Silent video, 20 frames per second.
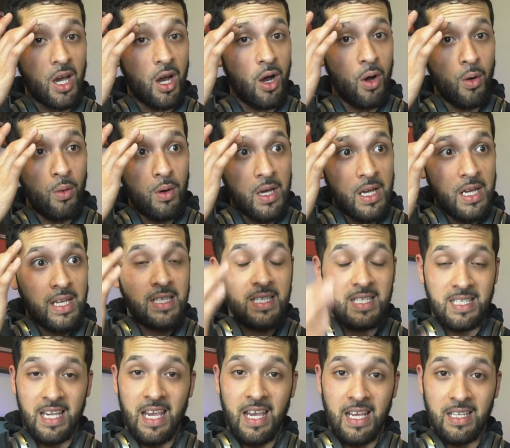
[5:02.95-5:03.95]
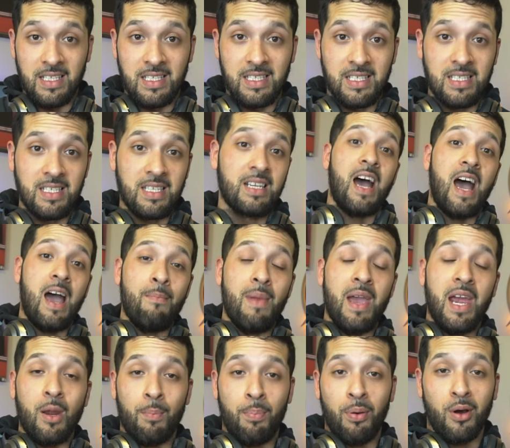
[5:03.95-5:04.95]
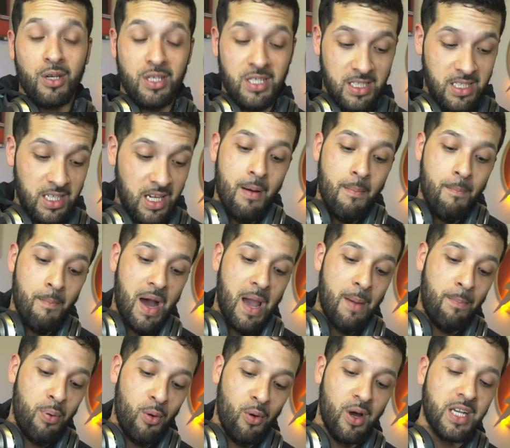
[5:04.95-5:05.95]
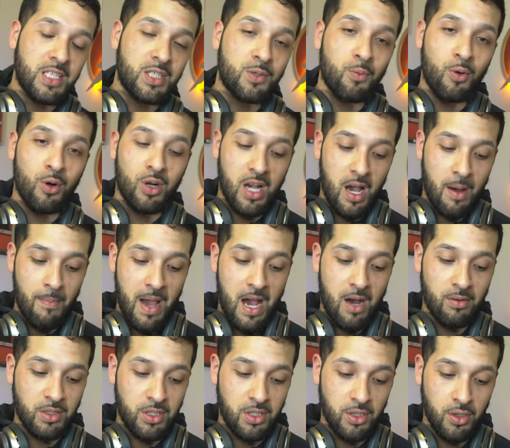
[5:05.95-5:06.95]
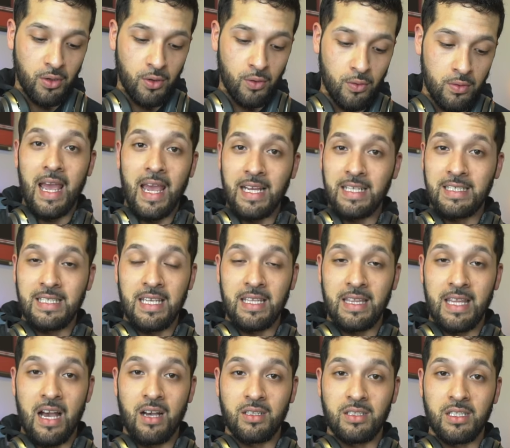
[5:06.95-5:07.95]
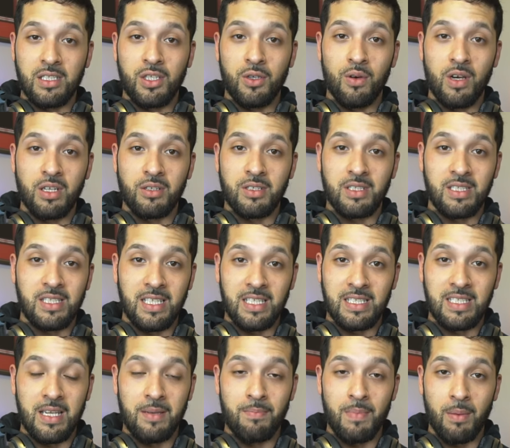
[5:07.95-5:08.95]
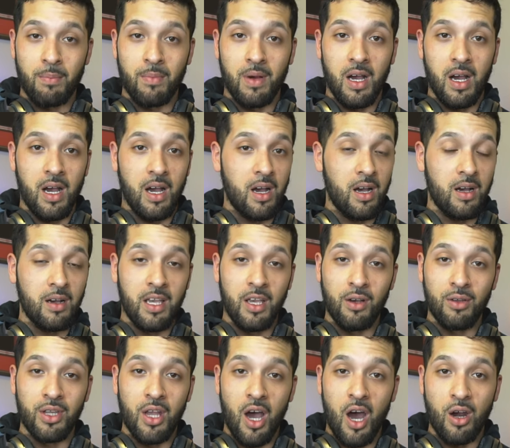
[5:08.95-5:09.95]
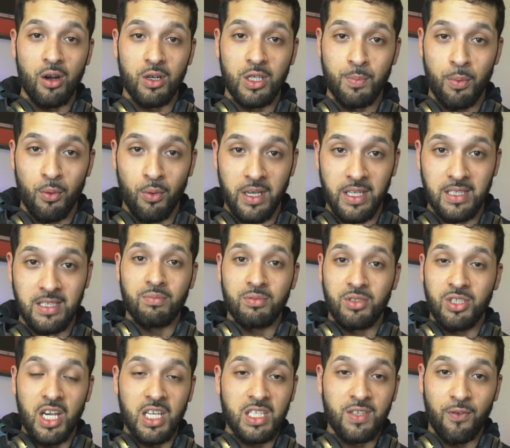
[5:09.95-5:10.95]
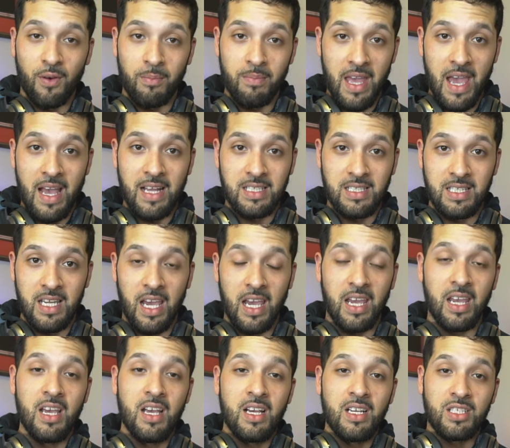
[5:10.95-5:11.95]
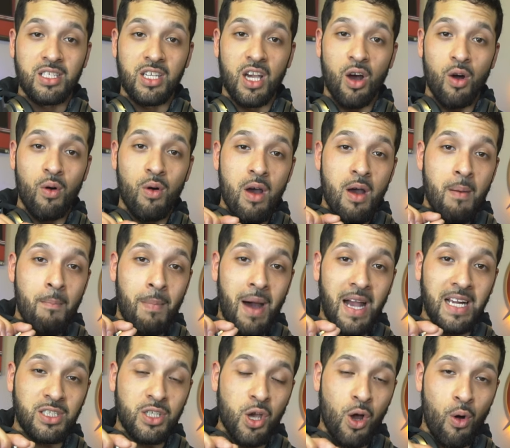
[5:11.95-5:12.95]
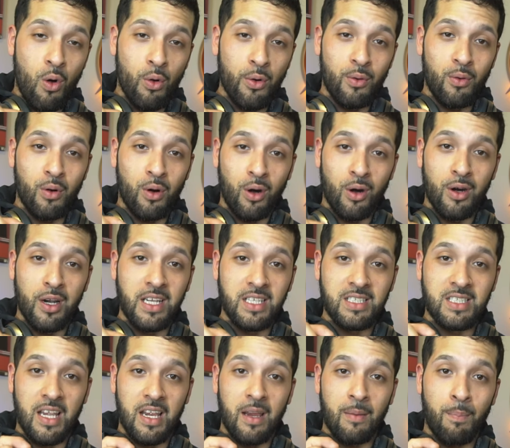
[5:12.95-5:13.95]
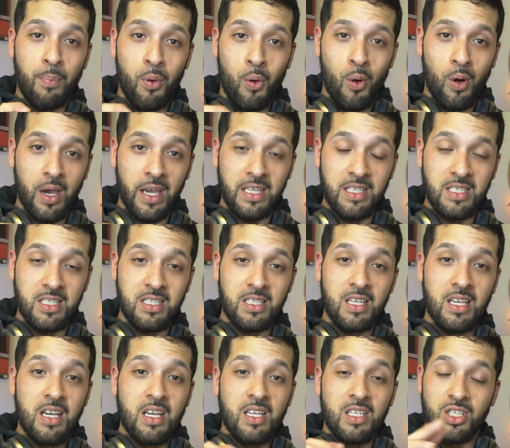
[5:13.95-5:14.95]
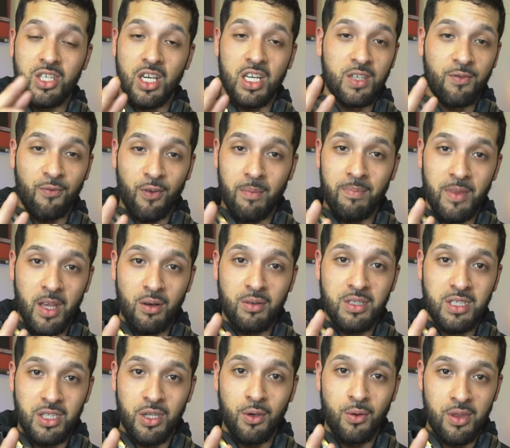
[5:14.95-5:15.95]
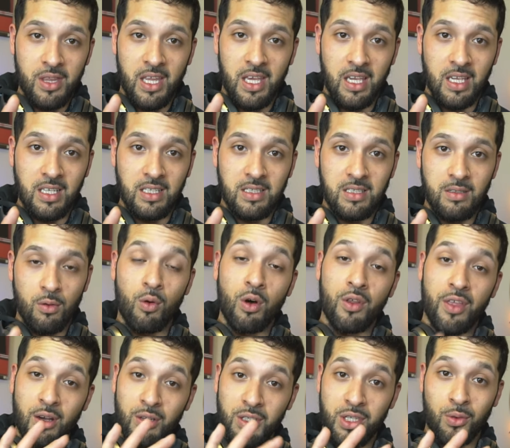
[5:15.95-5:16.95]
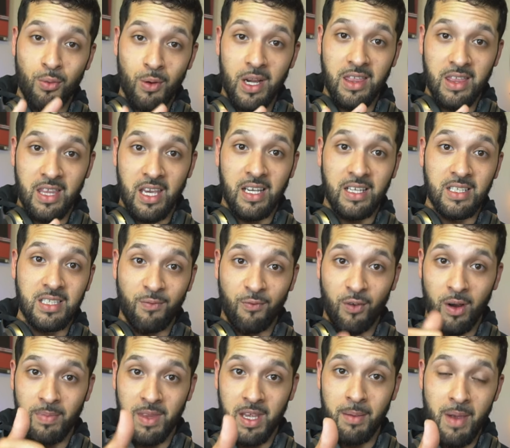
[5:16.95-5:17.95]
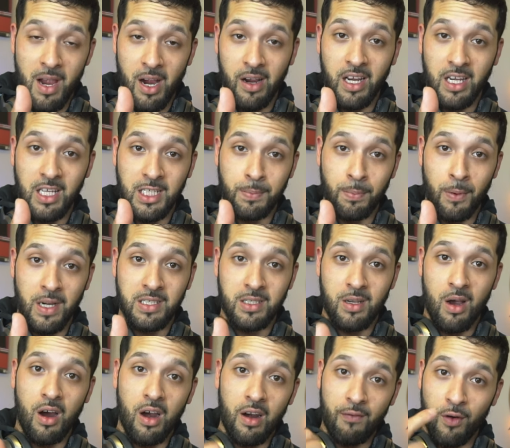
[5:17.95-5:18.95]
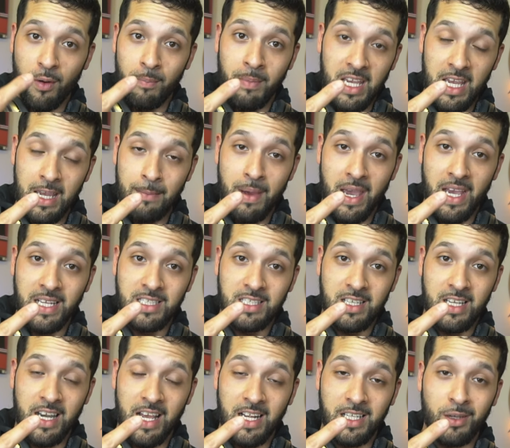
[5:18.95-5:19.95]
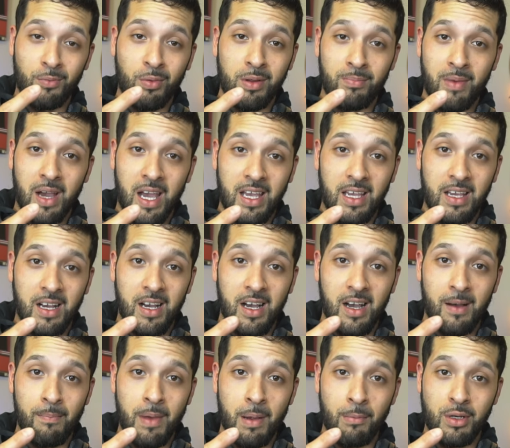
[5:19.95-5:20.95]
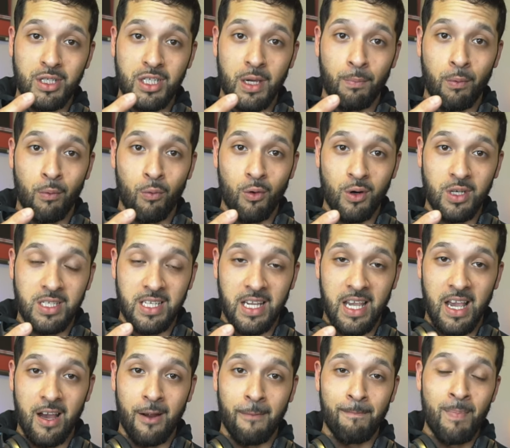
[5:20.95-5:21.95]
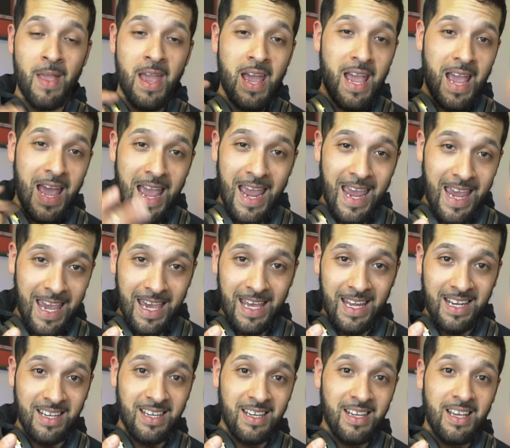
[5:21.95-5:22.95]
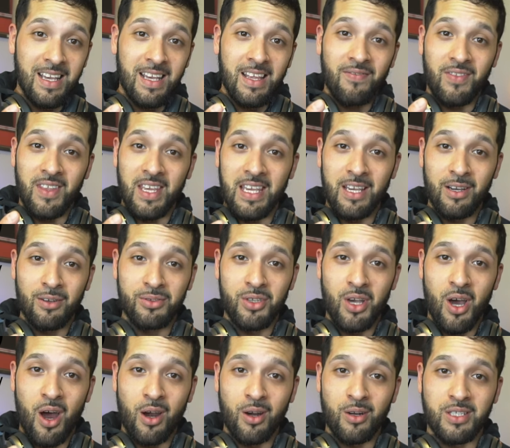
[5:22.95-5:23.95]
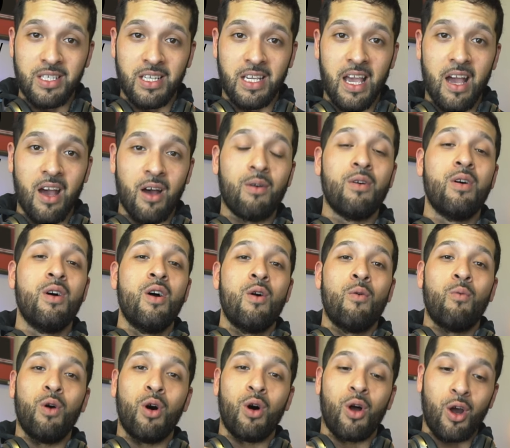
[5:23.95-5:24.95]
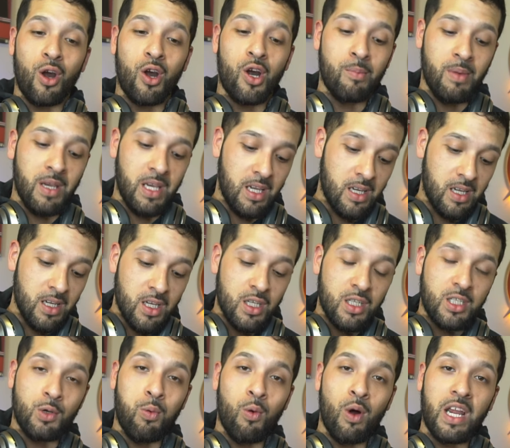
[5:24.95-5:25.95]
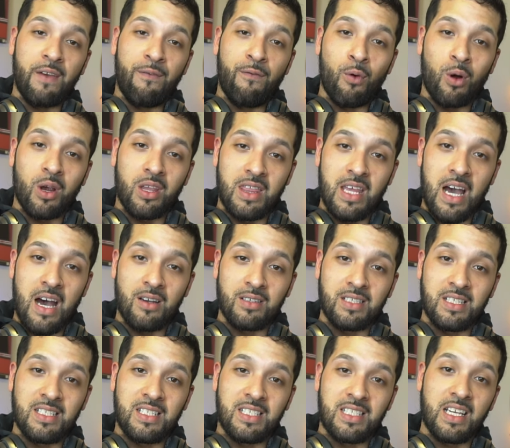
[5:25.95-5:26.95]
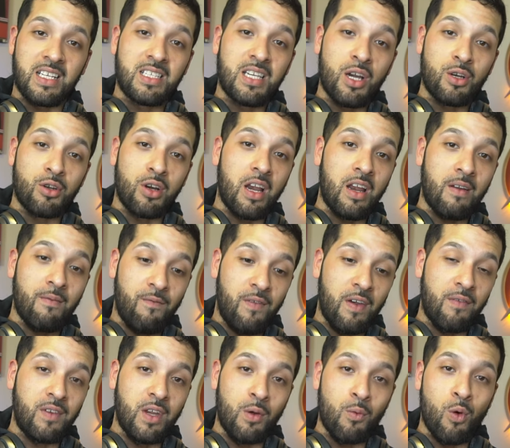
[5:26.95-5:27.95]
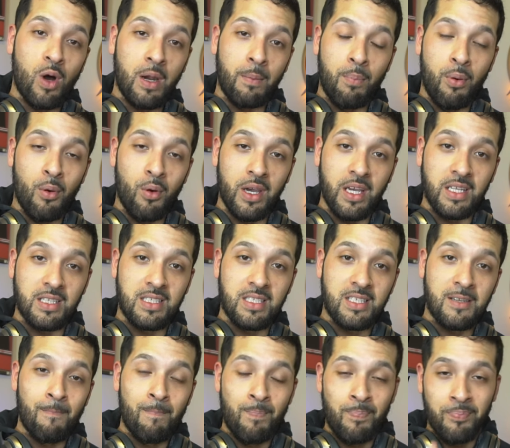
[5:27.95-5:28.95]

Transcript: So since I made a purchase, my points will come out to 18,260 Hilton Honors points just from that stay. So my total earnings in points just from those two things, well, those three things, from the American Express card, from Ebates connected with my membership rewards account, and the Hilton Honors account, will earn me 24,651 points.